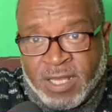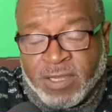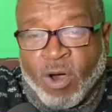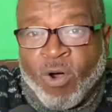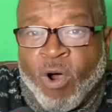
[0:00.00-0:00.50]

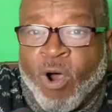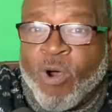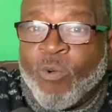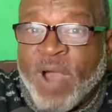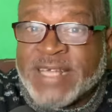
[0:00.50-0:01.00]
The
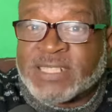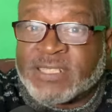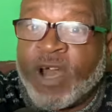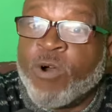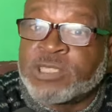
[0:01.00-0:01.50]
whole
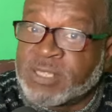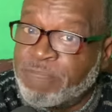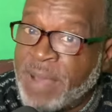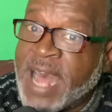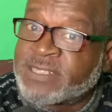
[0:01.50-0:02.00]
West Coast
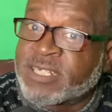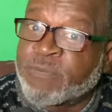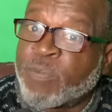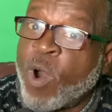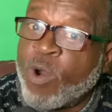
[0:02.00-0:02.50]
of
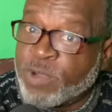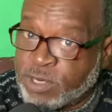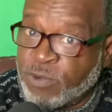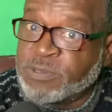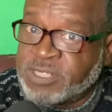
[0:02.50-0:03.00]
basketball
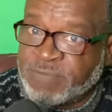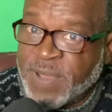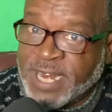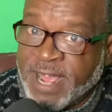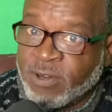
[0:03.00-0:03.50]
recruits has
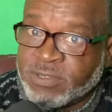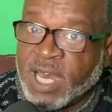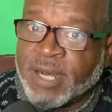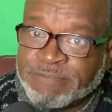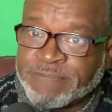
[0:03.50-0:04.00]
been held
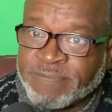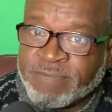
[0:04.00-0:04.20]
up,